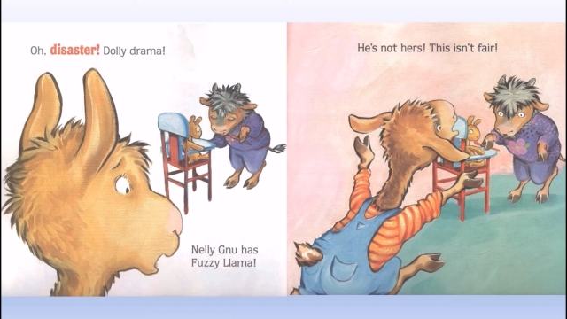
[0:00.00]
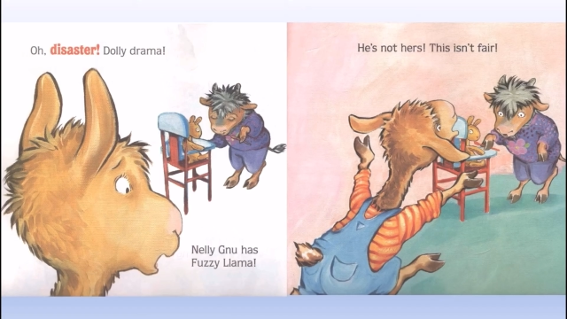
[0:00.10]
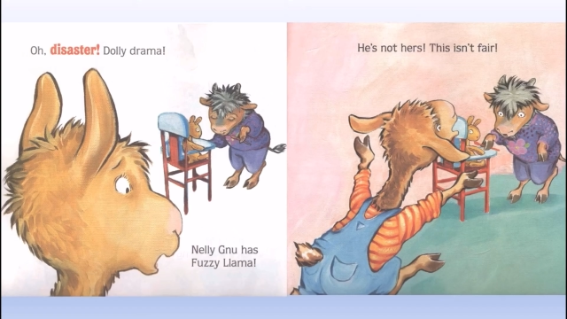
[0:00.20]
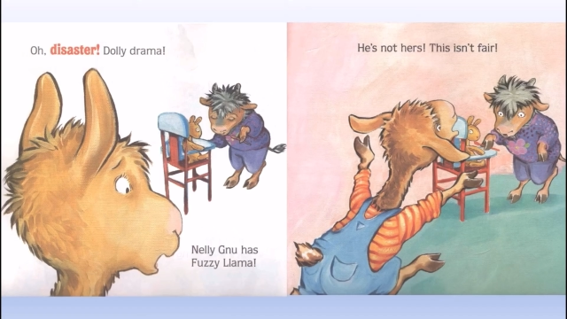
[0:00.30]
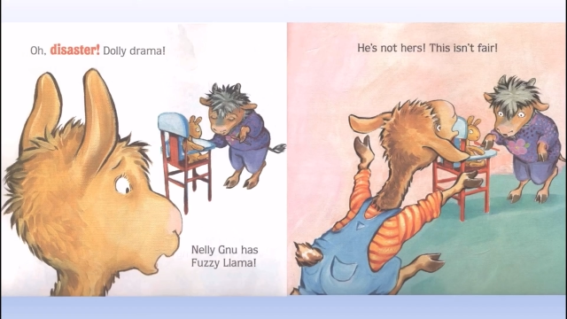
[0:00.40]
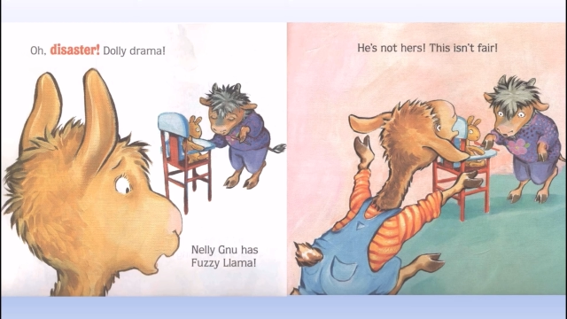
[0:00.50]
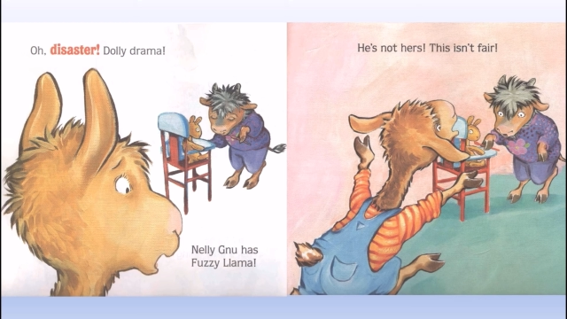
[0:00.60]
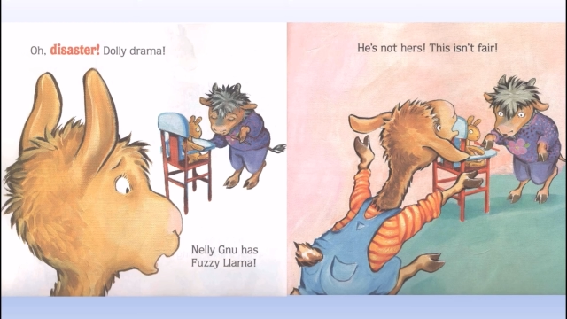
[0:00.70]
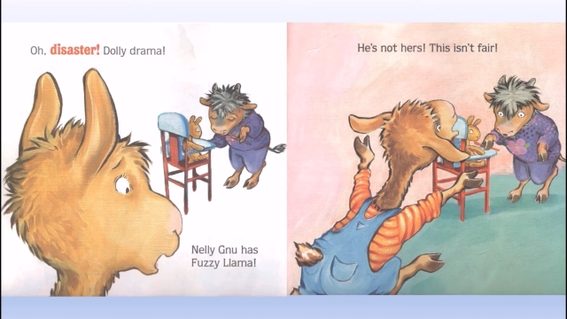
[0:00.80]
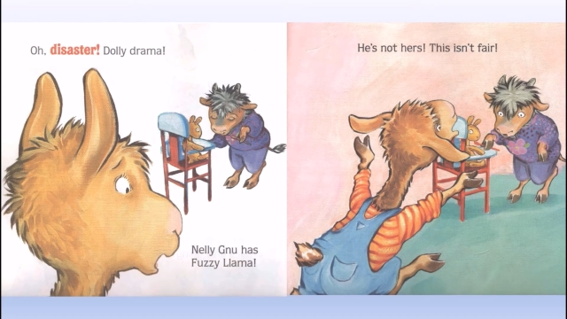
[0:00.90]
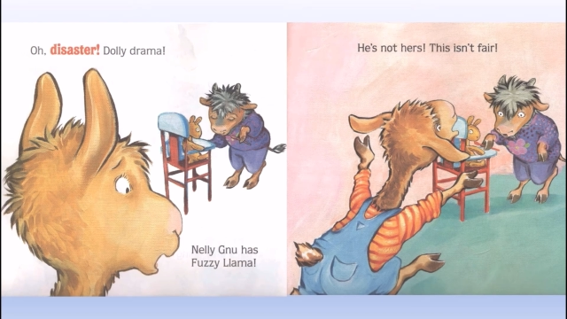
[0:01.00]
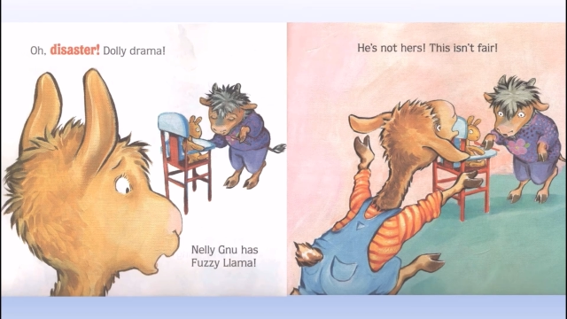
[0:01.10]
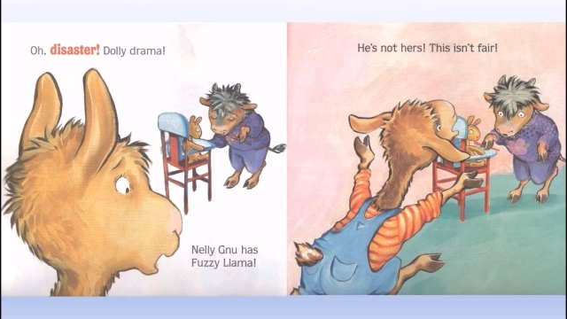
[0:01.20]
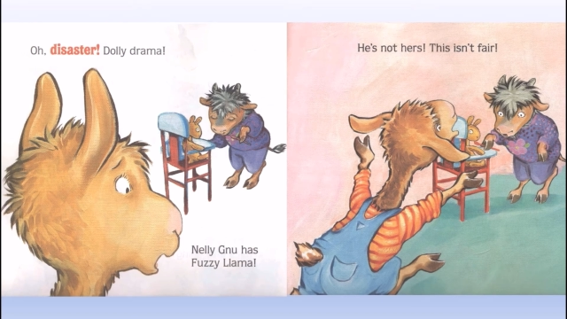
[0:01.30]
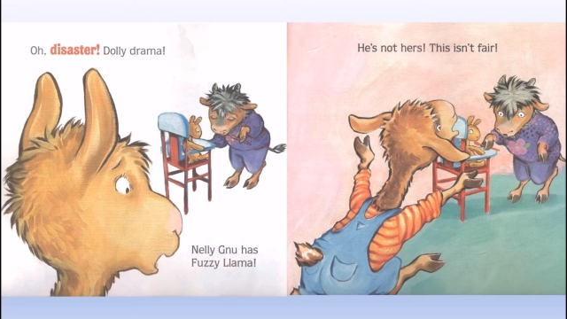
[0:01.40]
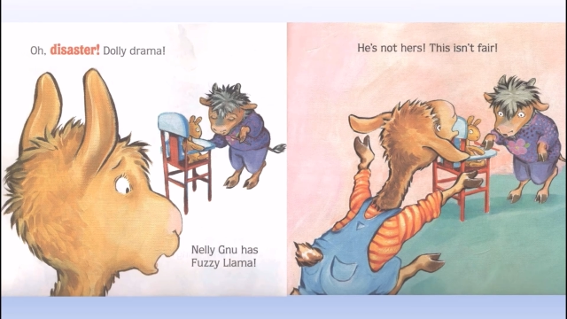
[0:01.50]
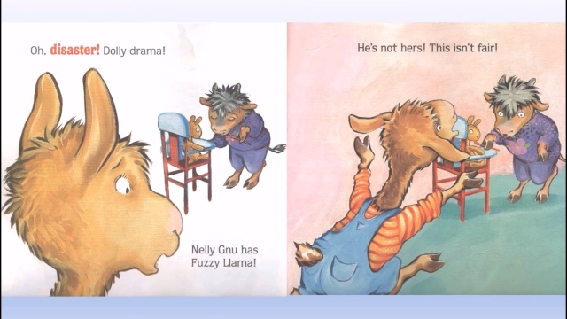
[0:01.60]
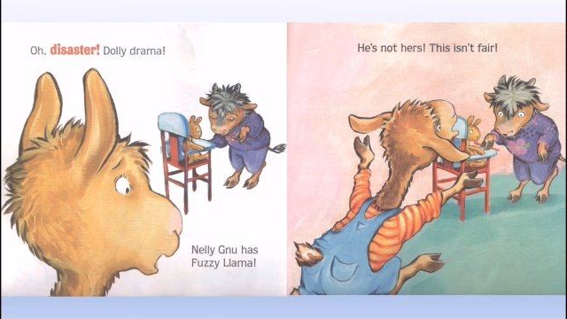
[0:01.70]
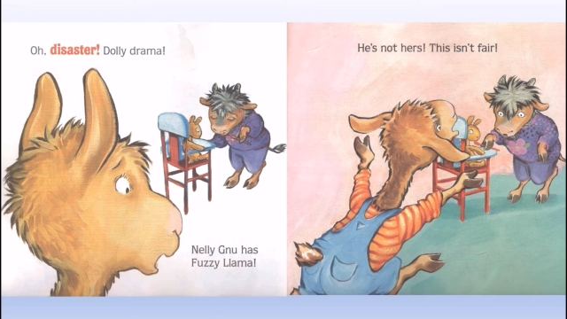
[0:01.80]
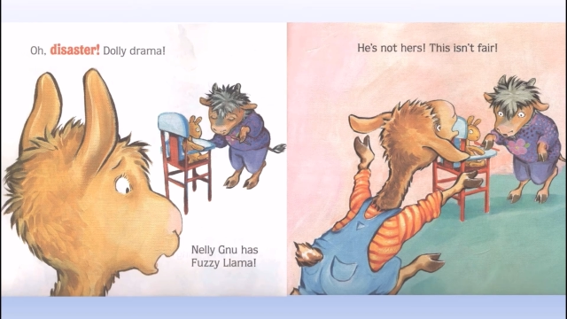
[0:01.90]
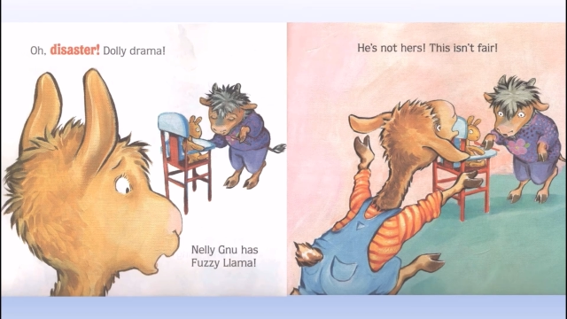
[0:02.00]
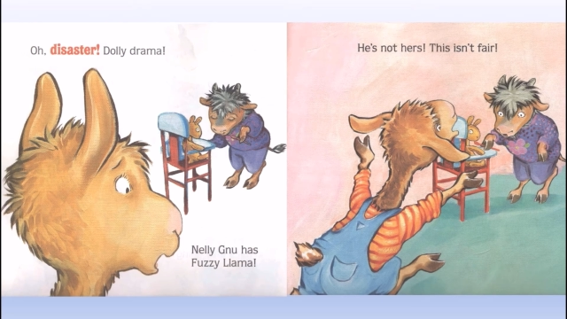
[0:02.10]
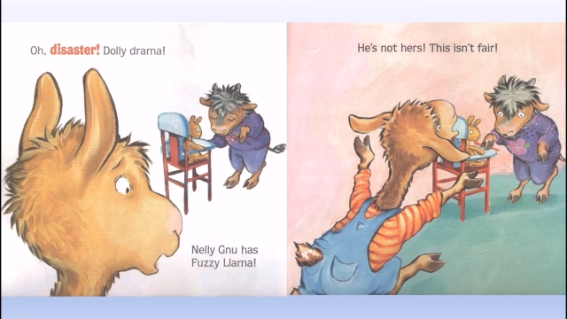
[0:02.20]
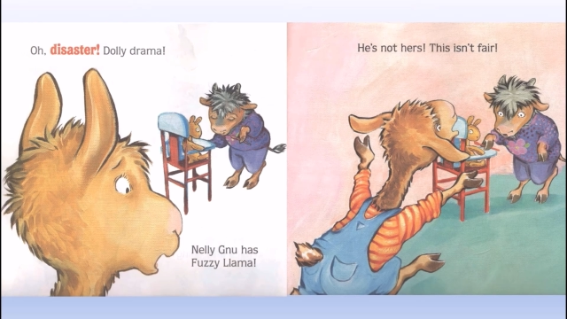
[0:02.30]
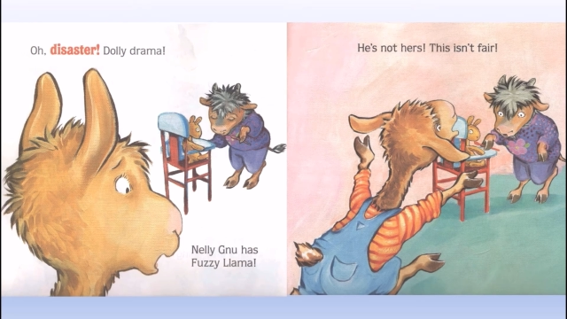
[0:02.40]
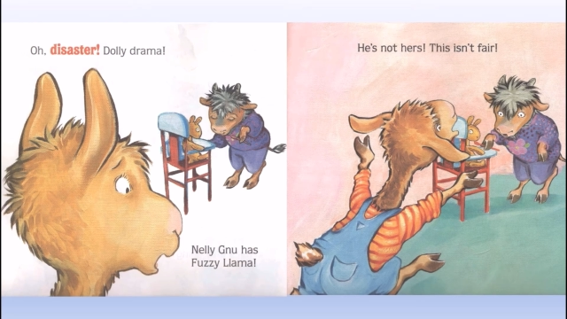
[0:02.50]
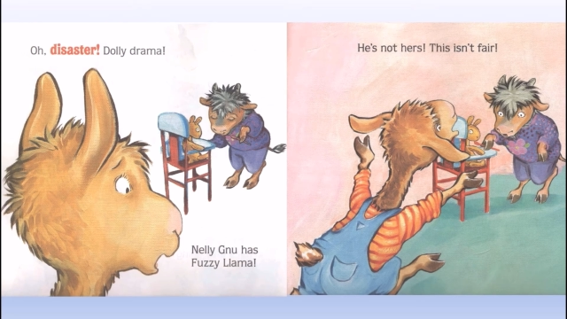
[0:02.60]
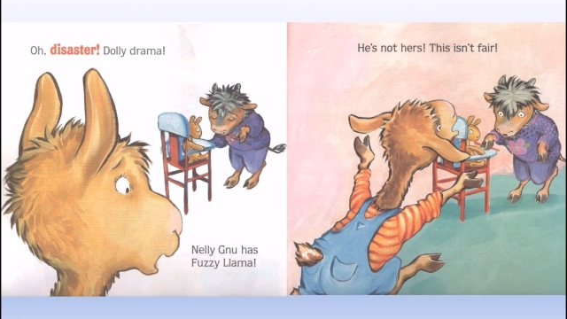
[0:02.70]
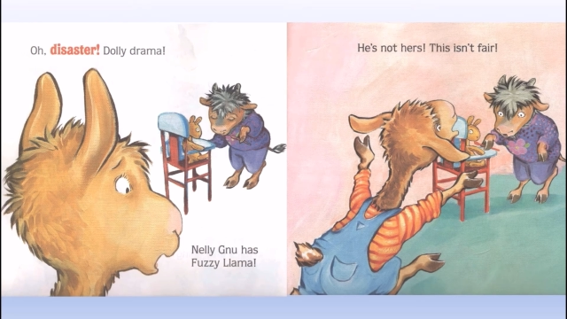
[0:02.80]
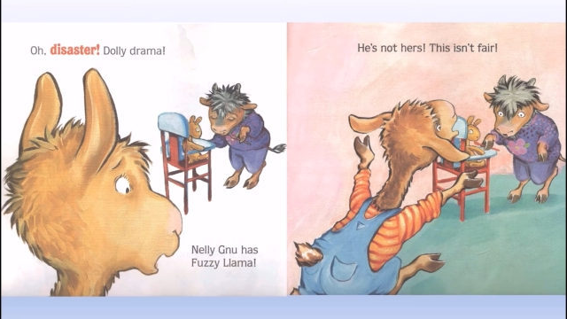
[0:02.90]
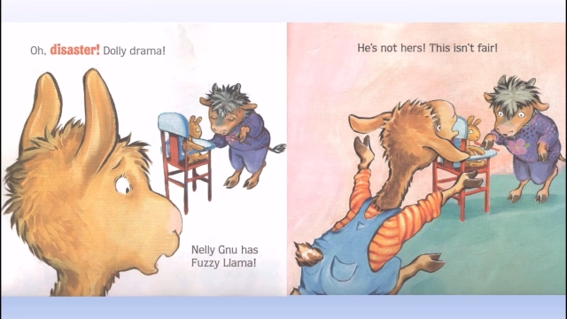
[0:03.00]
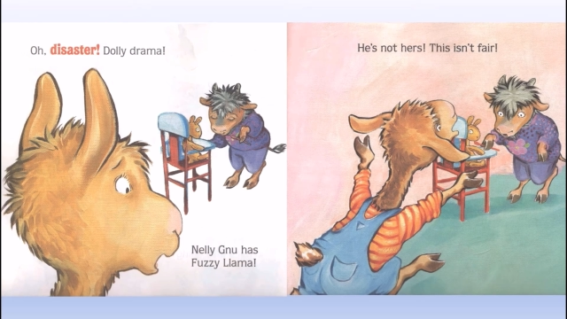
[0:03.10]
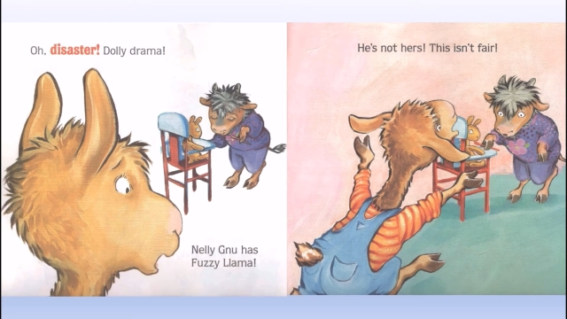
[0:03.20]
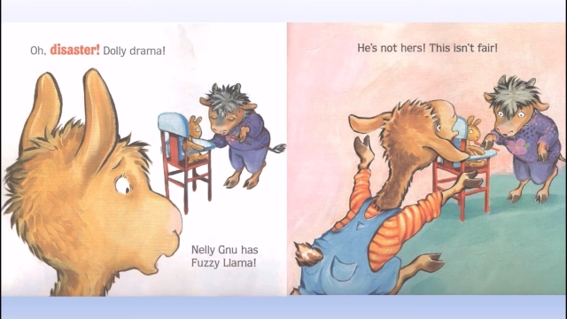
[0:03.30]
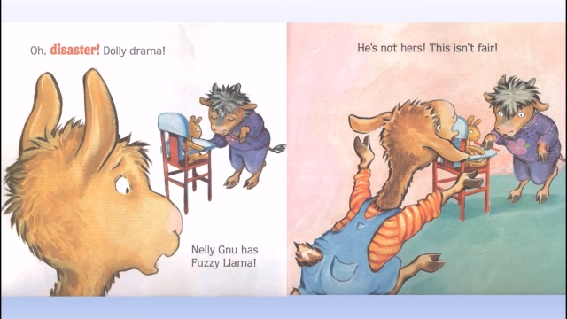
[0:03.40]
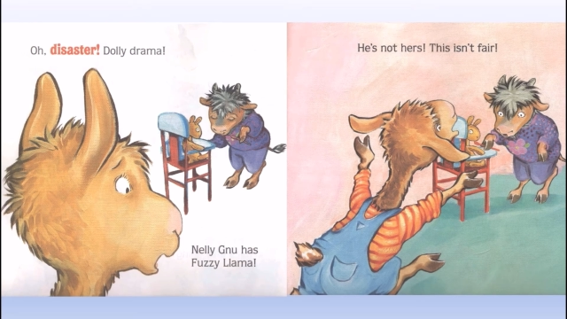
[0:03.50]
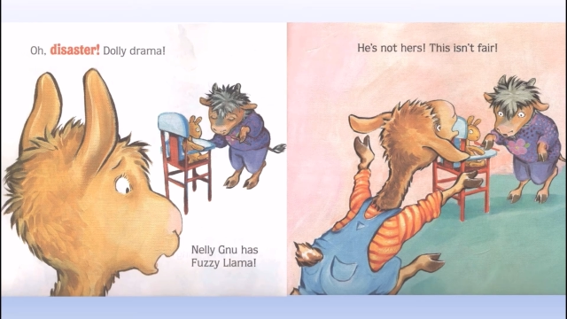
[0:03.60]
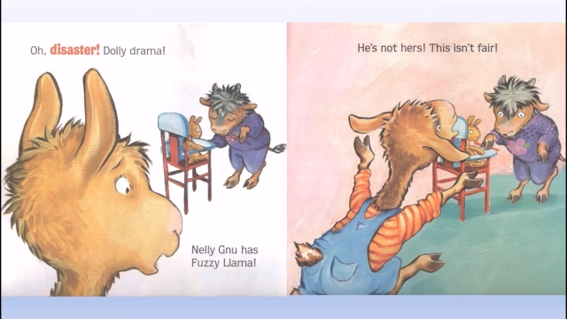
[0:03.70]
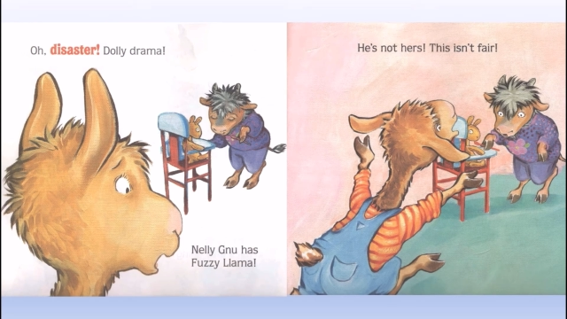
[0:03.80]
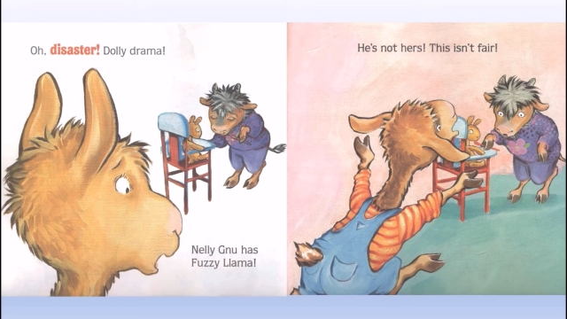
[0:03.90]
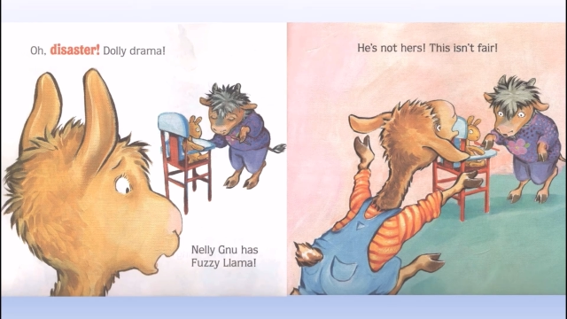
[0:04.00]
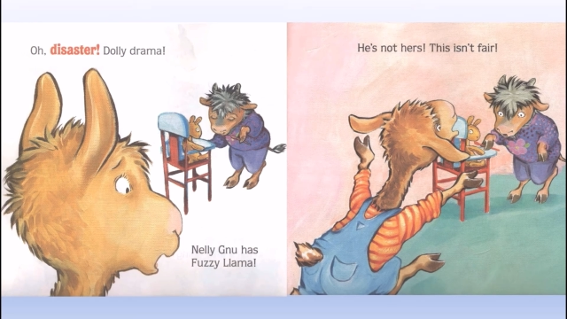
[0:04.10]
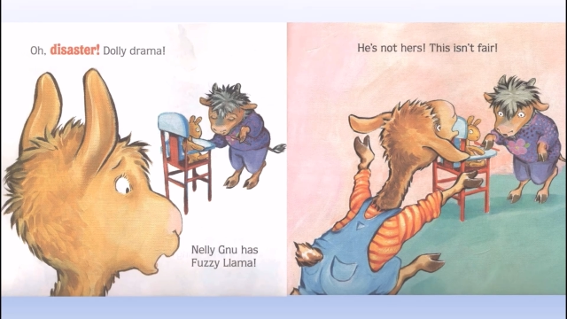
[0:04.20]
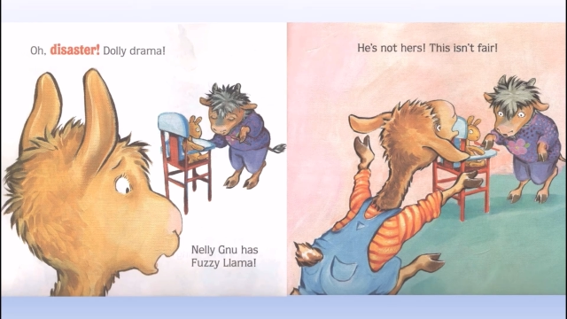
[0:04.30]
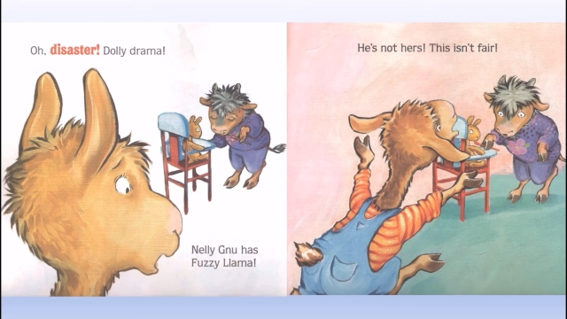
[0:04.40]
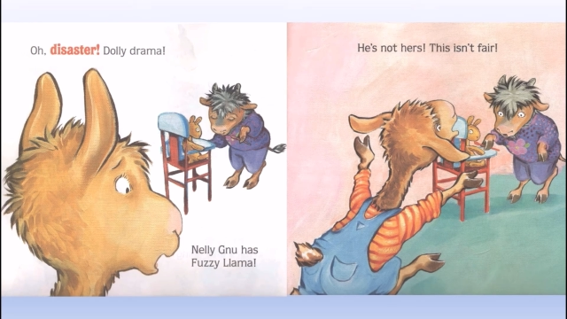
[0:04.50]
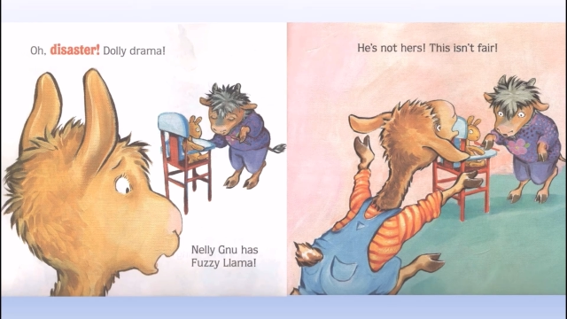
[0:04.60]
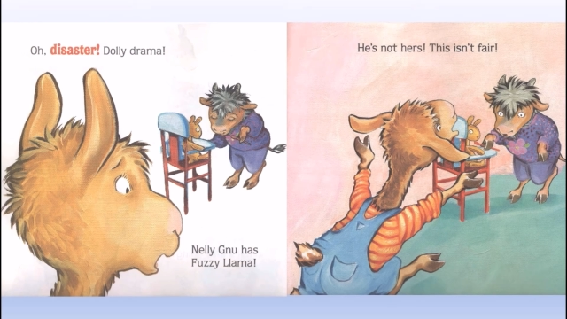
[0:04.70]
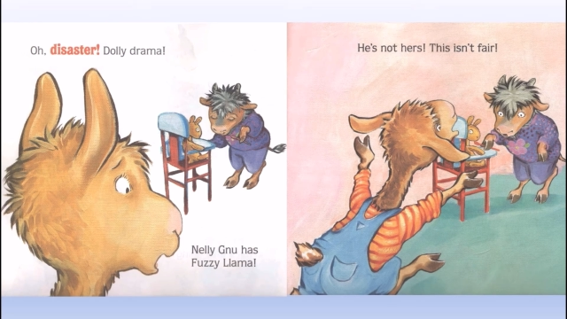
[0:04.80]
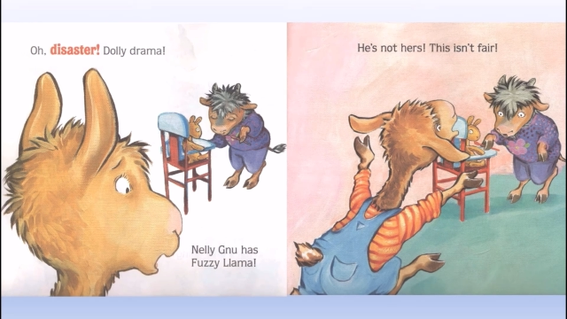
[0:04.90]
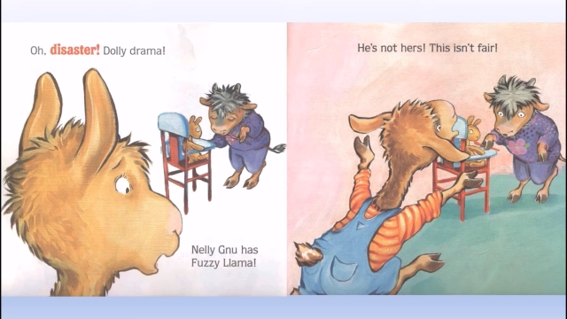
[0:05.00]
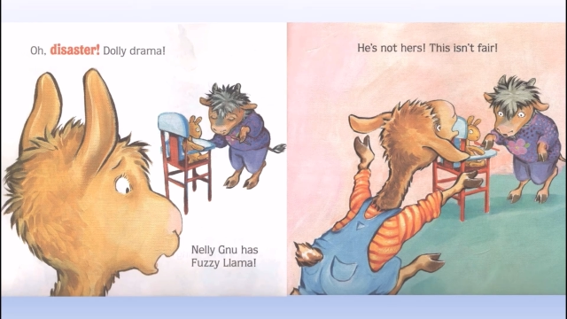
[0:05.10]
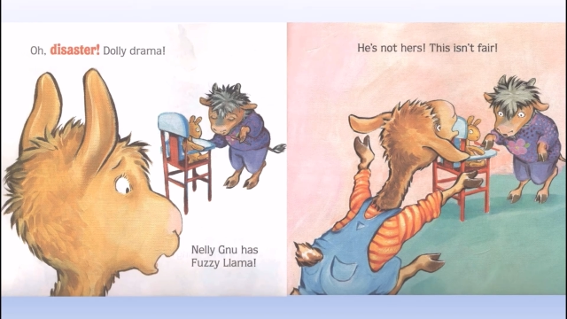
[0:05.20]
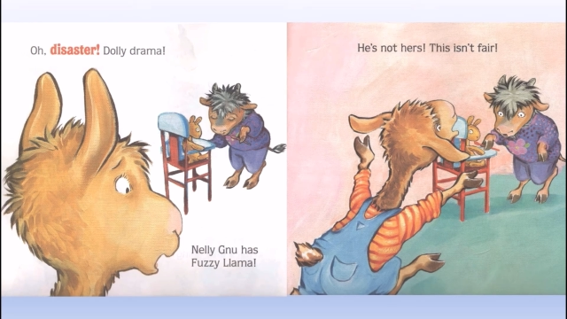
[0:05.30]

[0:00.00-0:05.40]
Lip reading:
No face is visible, so there are no lips to read.